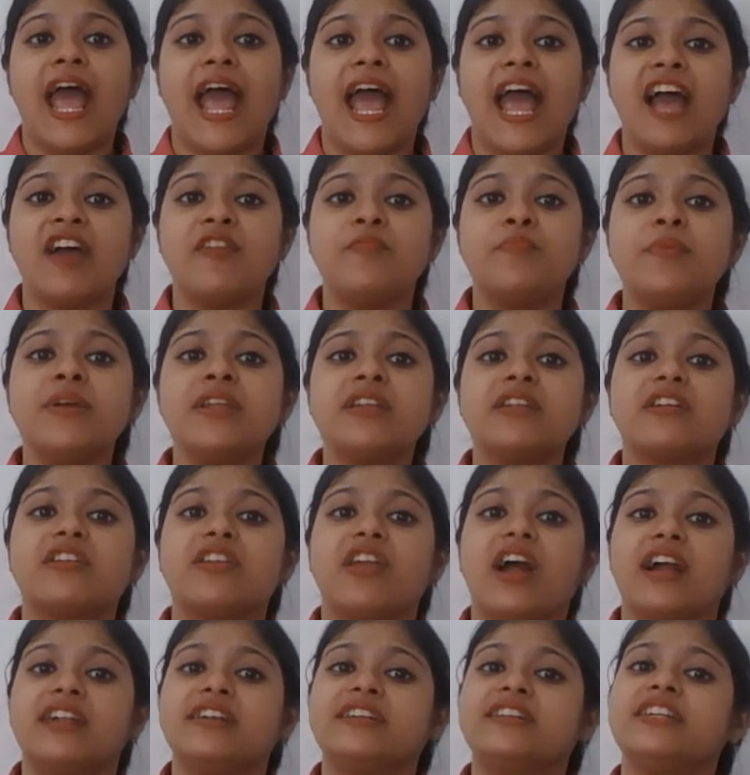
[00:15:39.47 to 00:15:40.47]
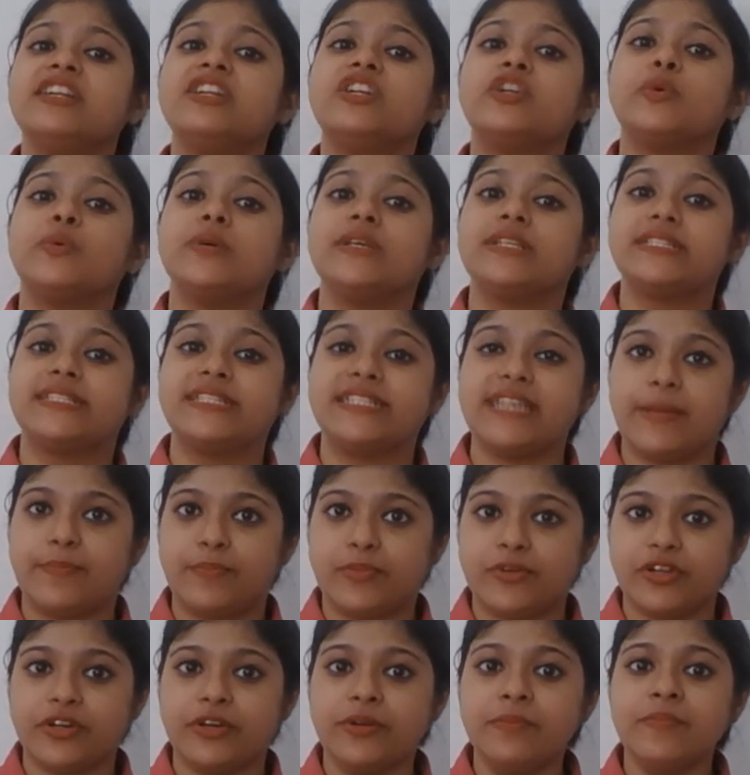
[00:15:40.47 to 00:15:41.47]
have been granted to his
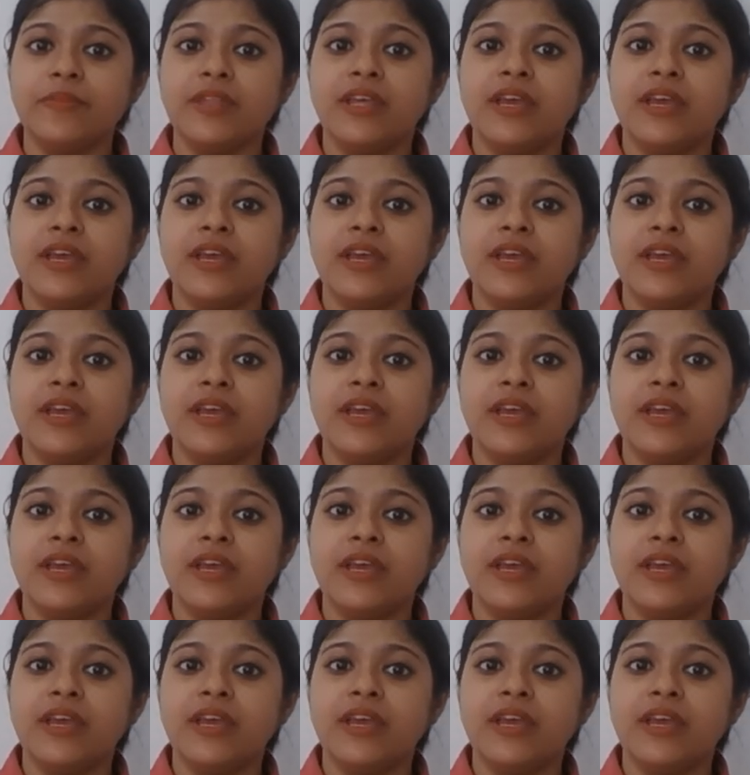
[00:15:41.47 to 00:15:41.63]
debtor,